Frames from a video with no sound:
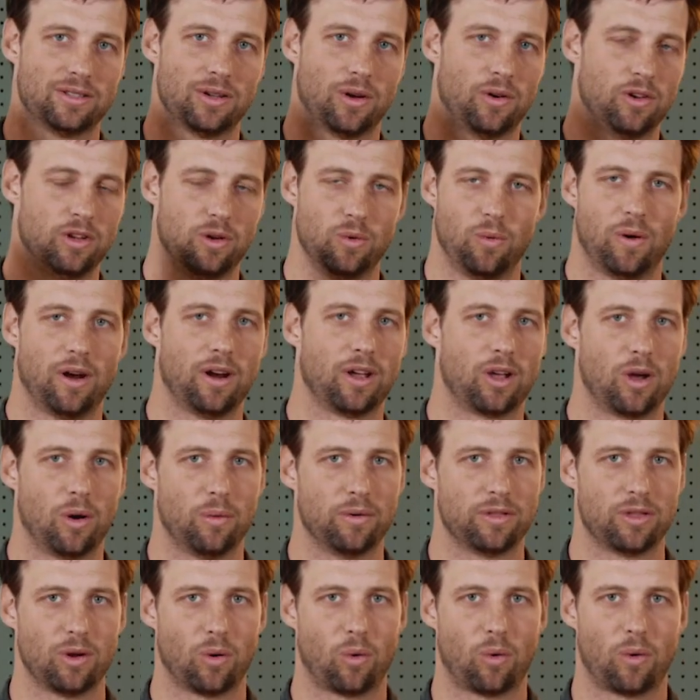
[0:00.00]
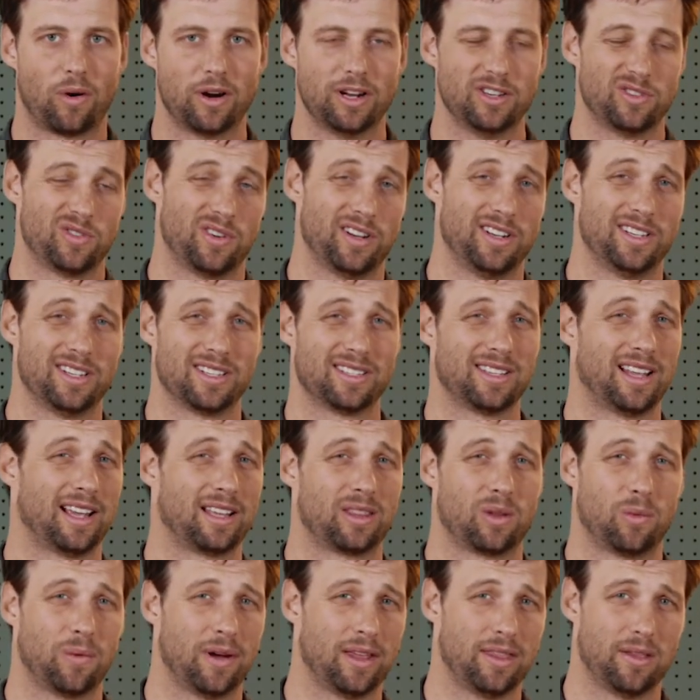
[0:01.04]
so you want to go with the orange, or you just like
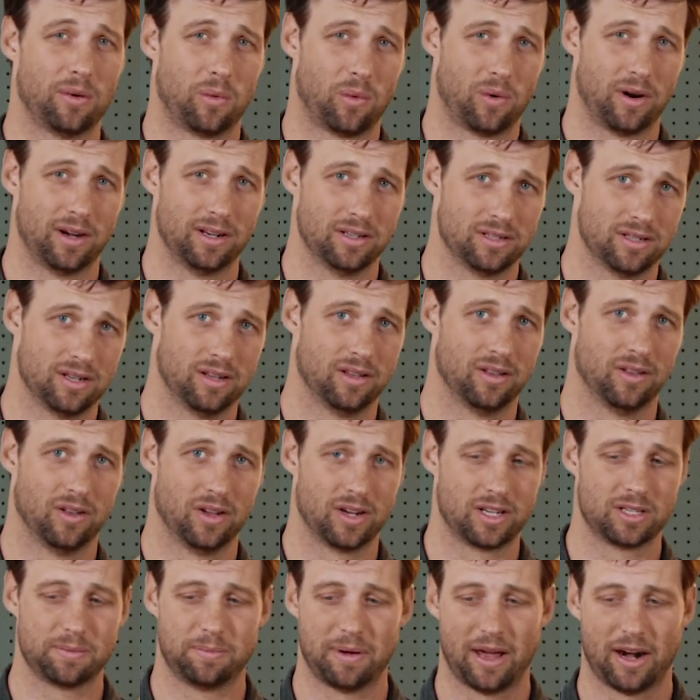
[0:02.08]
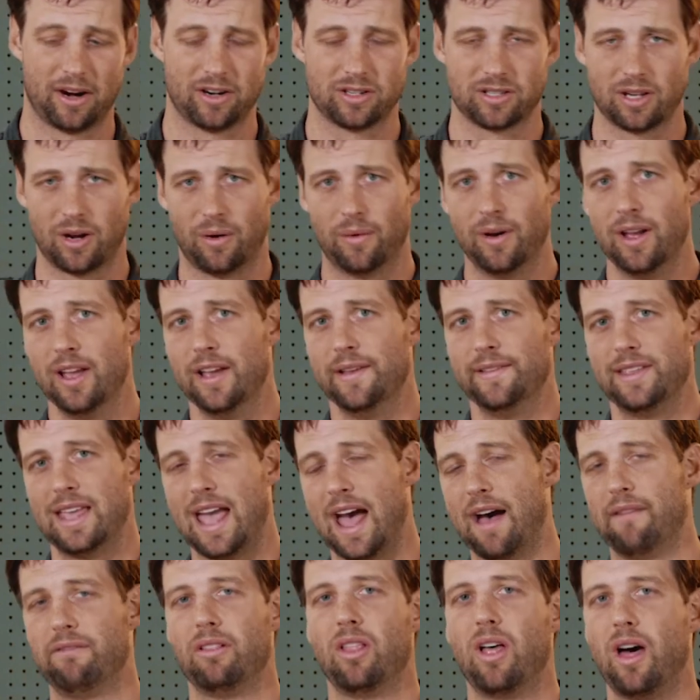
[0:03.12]
the way the orange looks better. So you
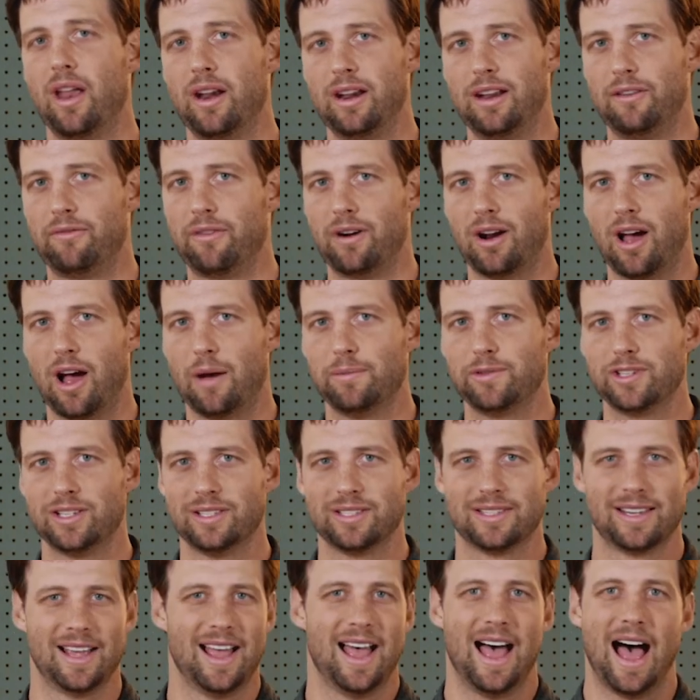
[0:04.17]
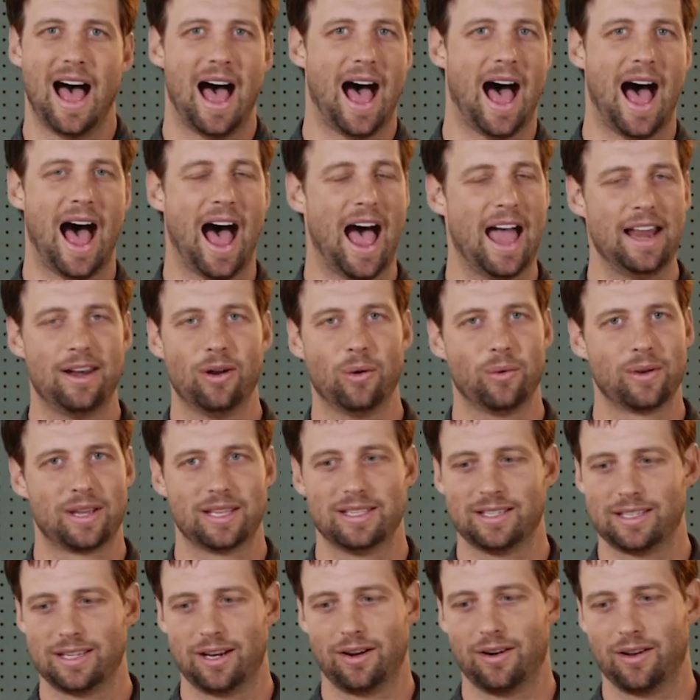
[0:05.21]
have a lot of different options. I don't
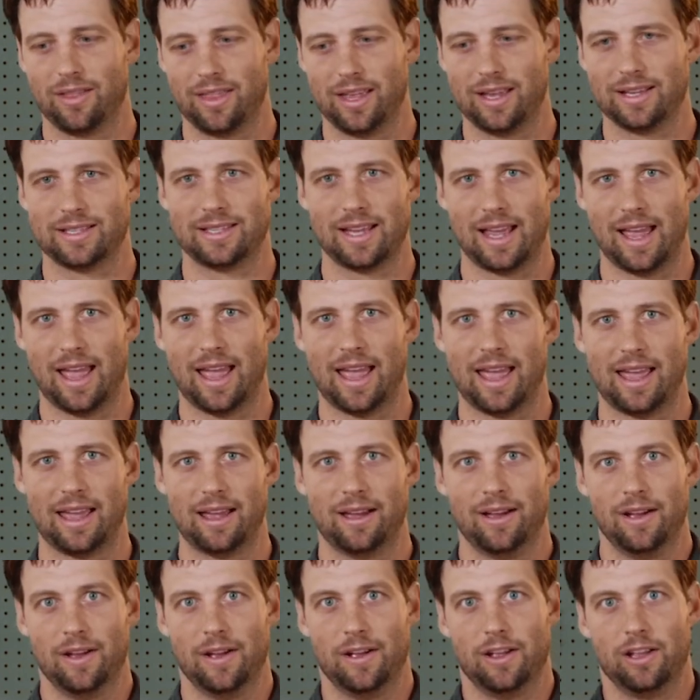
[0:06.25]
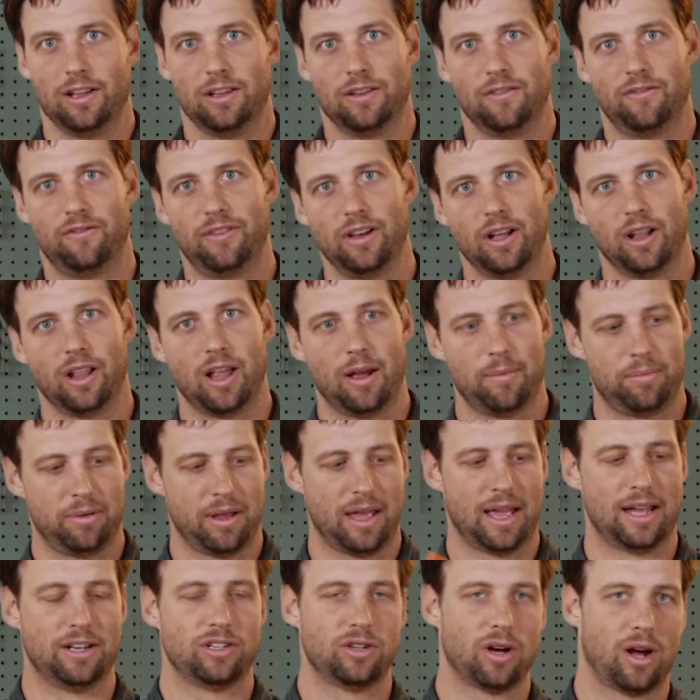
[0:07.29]
consider this a fill
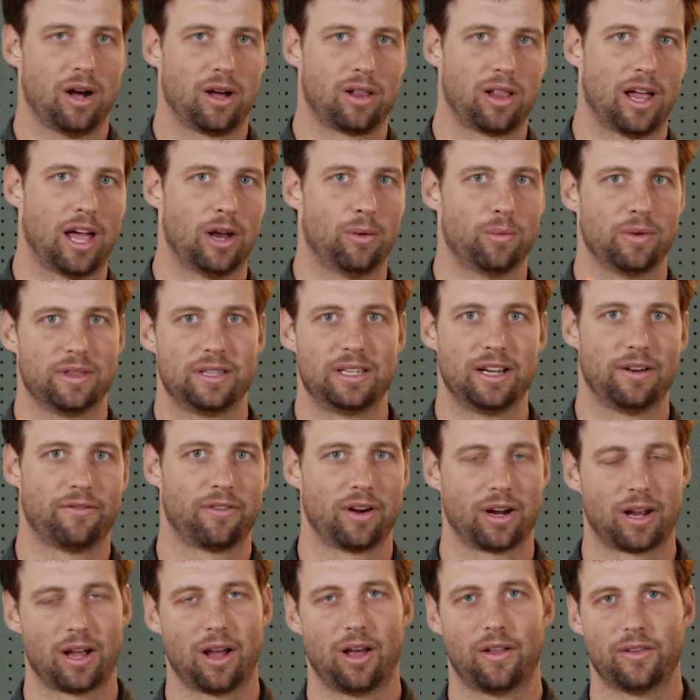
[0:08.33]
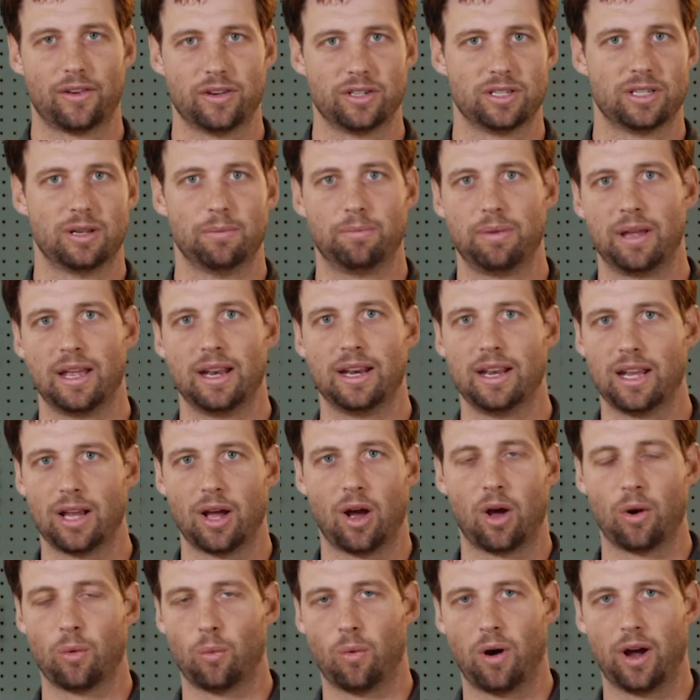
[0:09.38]
up a chalk line with different colors depending
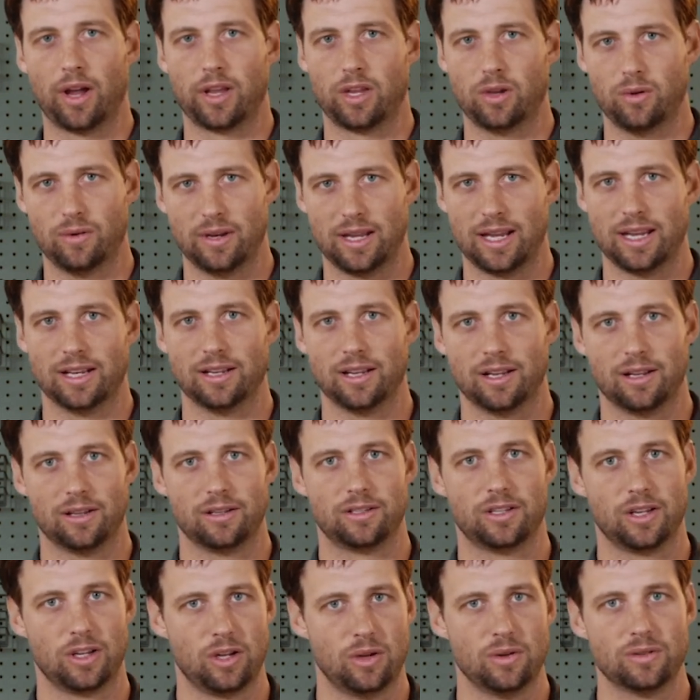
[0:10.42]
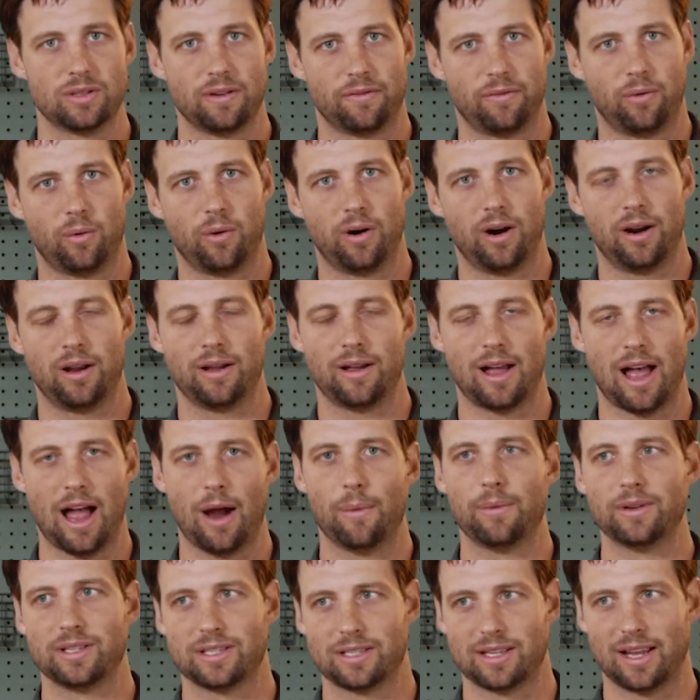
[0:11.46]
on what you need to use it for. I
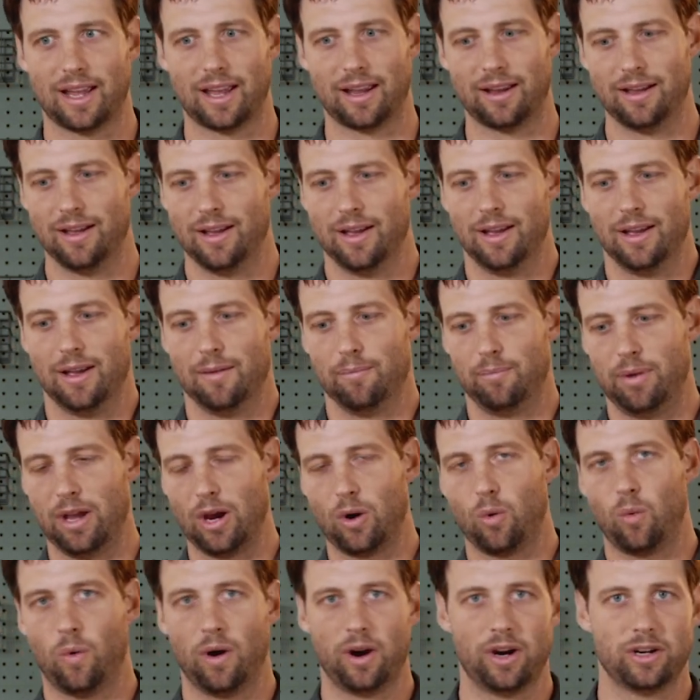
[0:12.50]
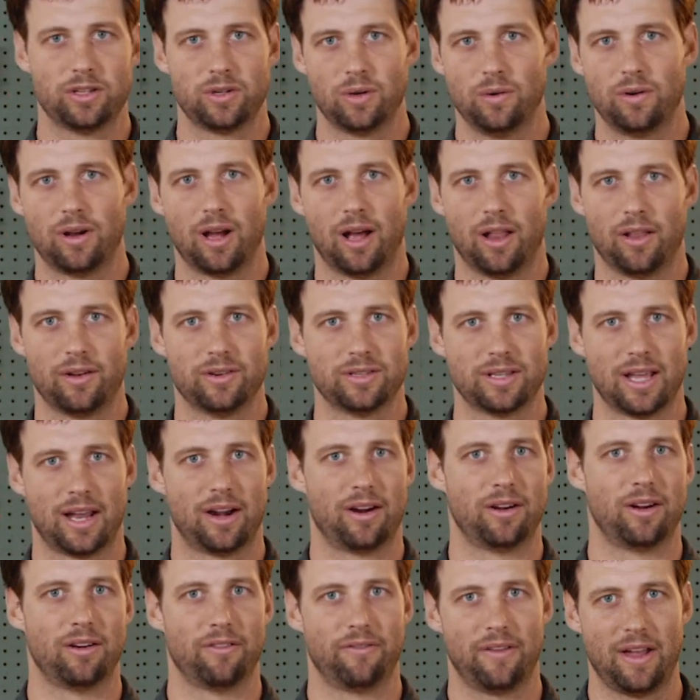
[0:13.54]
would say pick 1 or 2 colors that
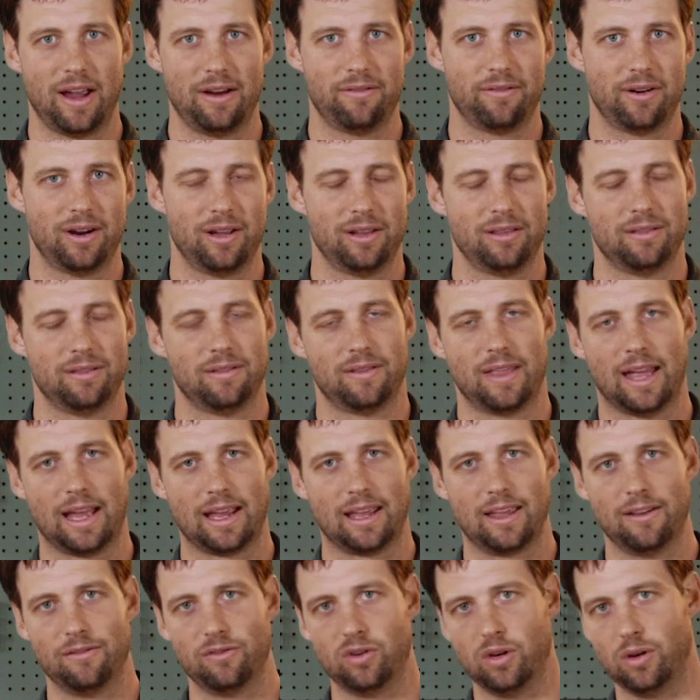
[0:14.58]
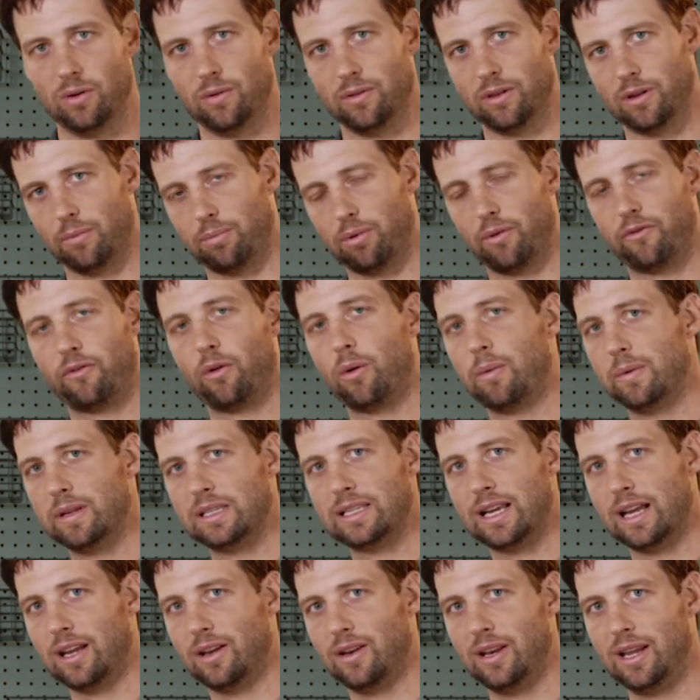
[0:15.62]
are your favorite, that give you the performance
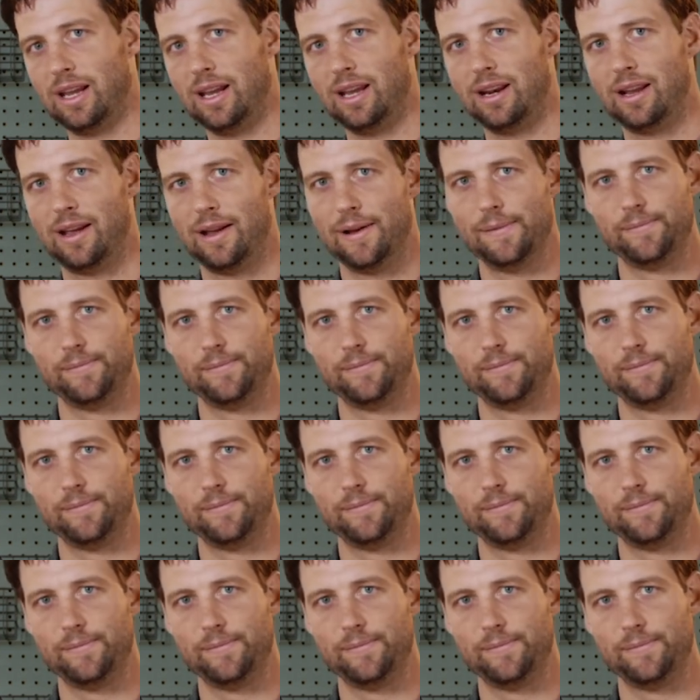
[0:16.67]
that you need,